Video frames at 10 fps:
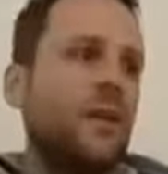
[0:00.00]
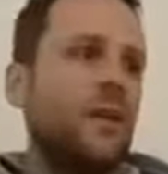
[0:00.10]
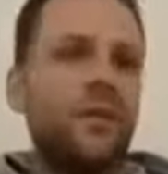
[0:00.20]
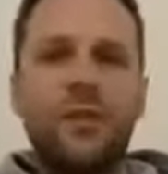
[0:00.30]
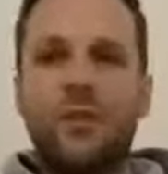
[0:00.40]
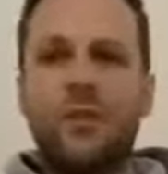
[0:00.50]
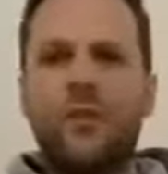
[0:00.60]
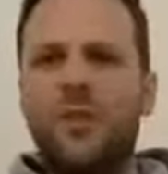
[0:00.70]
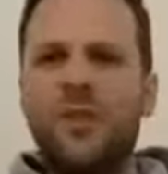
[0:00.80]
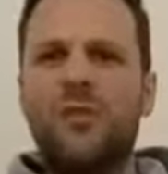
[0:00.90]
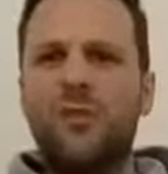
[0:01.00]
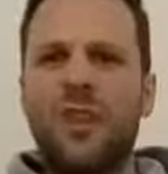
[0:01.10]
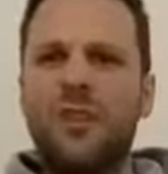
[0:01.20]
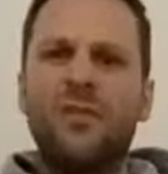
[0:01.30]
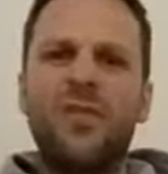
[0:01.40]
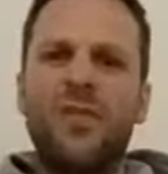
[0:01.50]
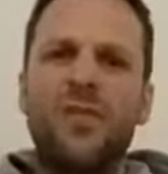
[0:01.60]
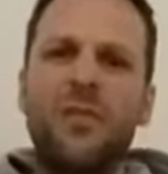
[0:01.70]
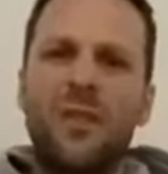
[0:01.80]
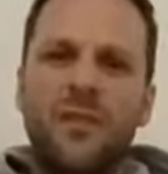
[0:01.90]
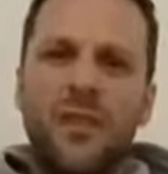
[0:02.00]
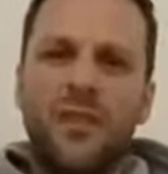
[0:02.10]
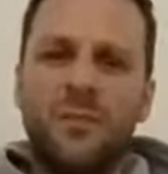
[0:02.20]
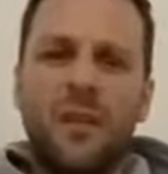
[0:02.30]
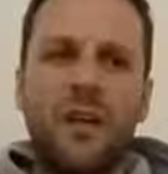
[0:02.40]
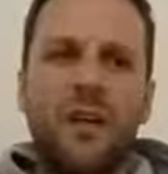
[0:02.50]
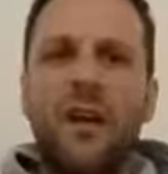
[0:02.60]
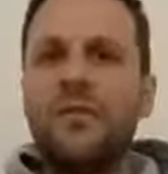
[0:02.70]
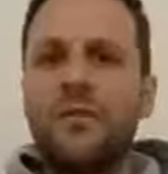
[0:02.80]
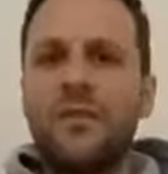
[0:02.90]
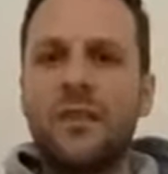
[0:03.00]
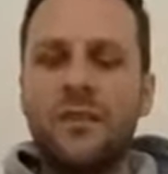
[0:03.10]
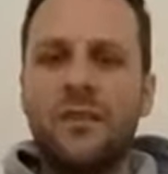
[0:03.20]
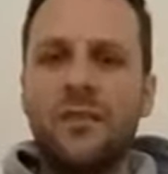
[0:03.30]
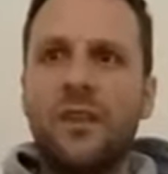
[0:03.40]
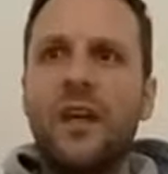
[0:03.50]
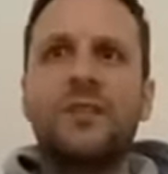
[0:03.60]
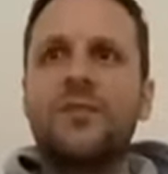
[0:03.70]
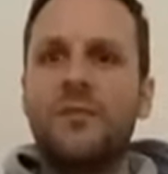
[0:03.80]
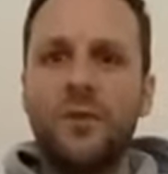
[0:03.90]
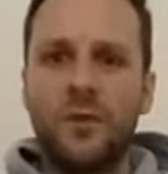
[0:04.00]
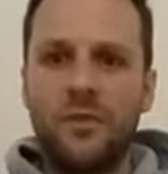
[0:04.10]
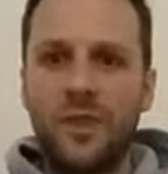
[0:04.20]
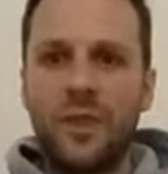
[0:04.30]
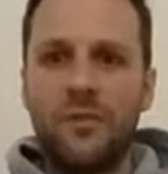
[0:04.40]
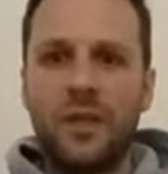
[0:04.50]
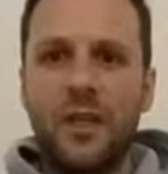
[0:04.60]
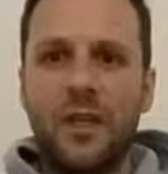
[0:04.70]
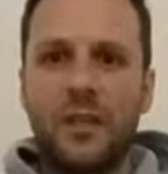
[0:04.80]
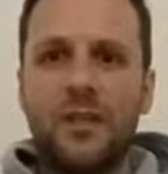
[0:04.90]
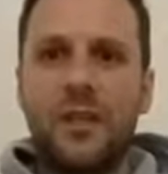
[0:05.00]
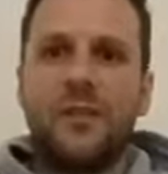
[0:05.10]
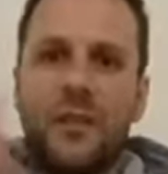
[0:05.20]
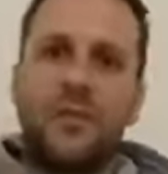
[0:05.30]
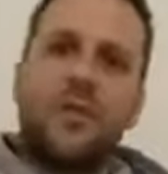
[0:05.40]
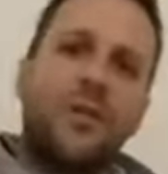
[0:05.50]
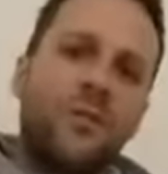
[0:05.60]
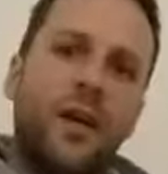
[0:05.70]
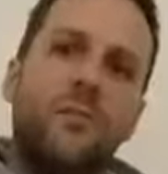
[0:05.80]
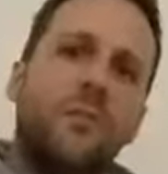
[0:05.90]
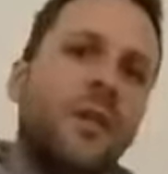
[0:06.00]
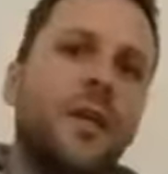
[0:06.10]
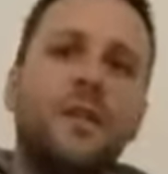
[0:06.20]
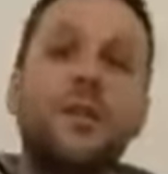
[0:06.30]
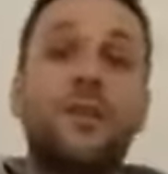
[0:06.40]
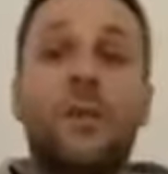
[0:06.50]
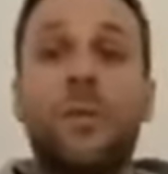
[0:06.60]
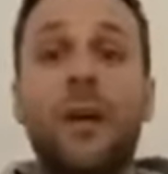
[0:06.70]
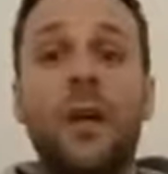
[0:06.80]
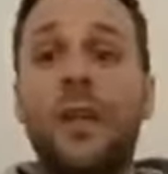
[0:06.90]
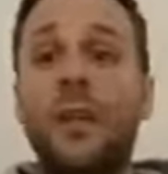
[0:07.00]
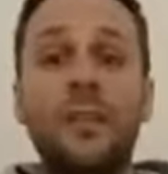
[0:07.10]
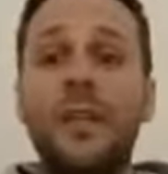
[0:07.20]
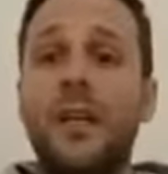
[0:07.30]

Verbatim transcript: or he got to a tune that he'd already heard or whatever, he'd just be like, oh, you know, that's not motivating me. It's uh, it's not the right beat. I'll stop. That's an